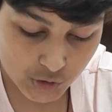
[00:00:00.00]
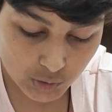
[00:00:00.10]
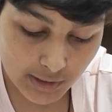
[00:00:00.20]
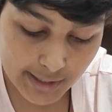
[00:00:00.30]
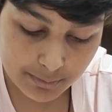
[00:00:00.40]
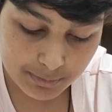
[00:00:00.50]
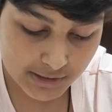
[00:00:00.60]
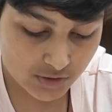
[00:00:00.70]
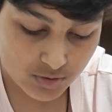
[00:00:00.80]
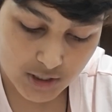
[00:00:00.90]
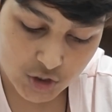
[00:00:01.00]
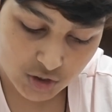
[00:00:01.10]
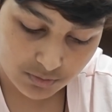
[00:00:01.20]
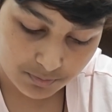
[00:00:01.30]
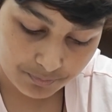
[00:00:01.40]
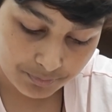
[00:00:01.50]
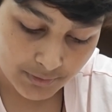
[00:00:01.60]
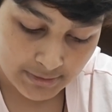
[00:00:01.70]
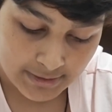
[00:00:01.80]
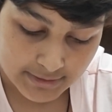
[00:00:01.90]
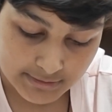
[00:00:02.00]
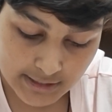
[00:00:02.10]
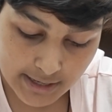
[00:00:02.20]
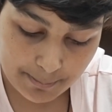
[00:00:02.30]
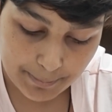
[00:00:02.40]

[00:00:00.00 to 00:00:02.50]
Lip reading: Chola administration. The